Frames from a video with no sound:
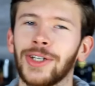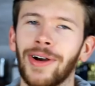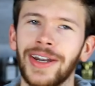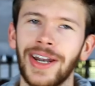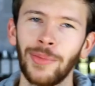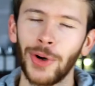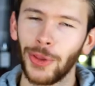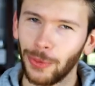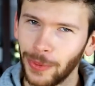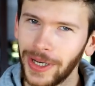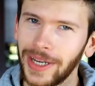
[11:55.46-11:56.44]
So at number
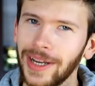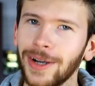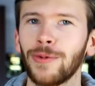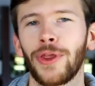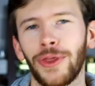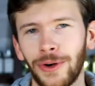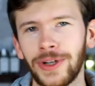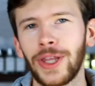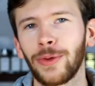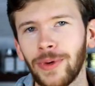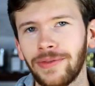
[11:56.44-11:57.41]
three with
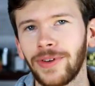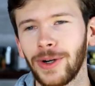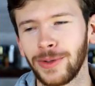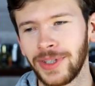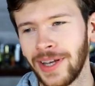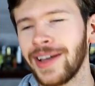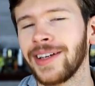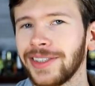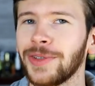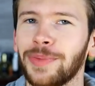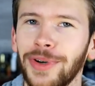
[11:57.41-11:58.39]
thirty-three votes,
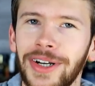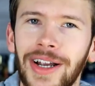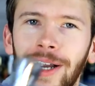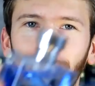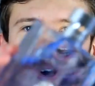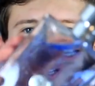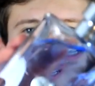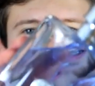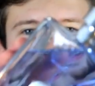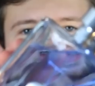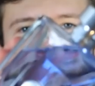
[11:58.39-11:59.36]
this is pretty
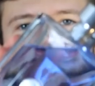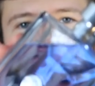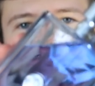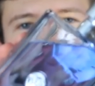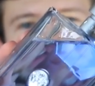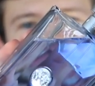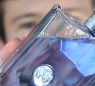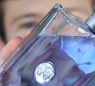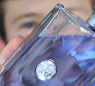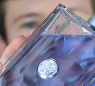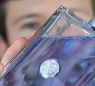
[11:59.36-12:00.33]
ironic. And no, I did not
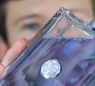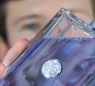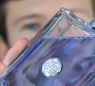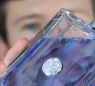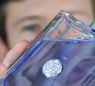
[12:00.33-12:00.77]
stage this,